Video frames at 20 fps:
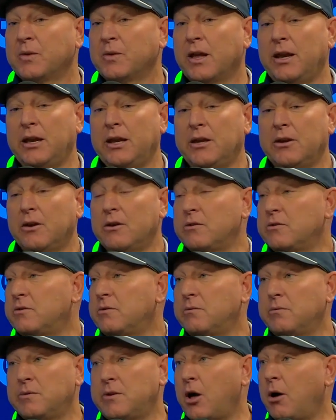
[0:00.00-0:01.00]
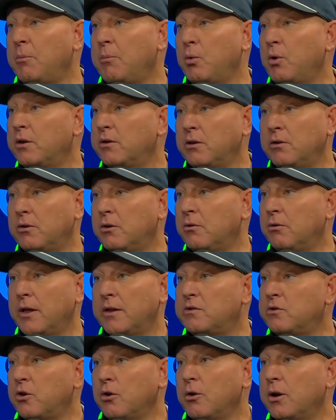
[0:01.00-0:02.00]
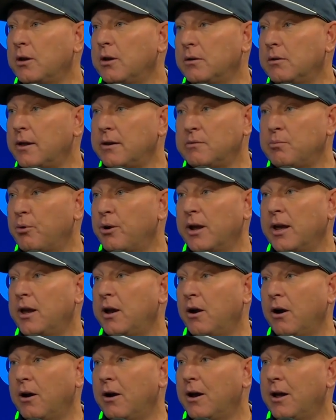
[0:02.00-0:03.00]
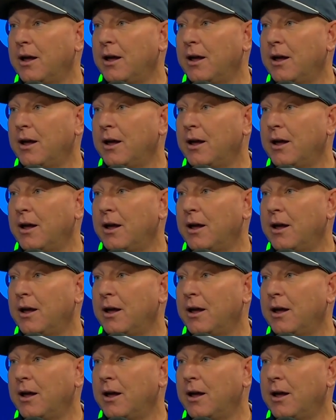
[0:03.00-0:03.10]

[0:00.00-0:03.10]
And he goes, tell me what to do. Let's do it. Let's bring it here.